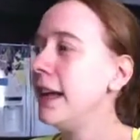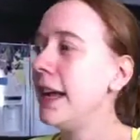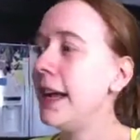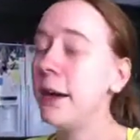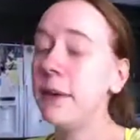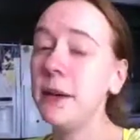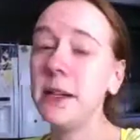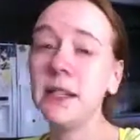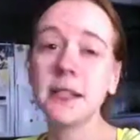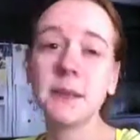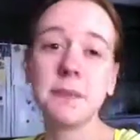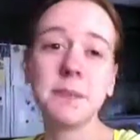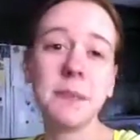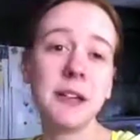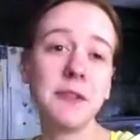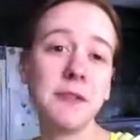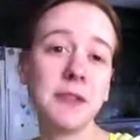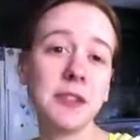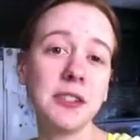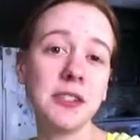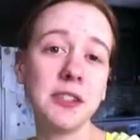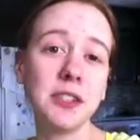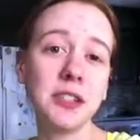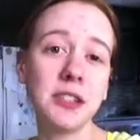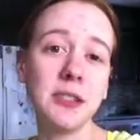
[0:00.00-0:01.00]
Anyways, my
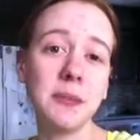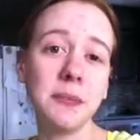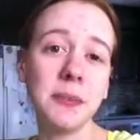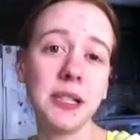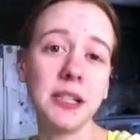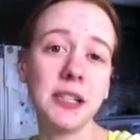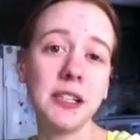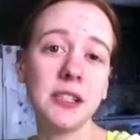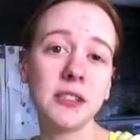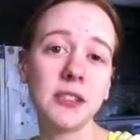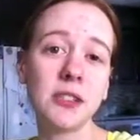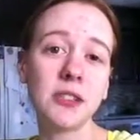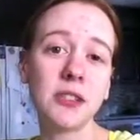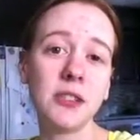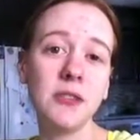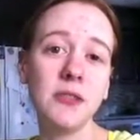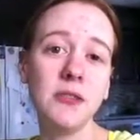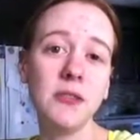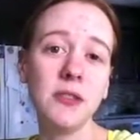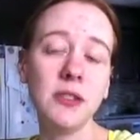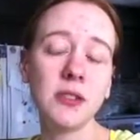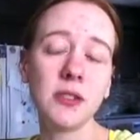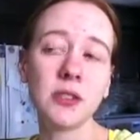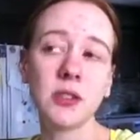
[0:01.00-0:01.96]
friends are going to be here soon,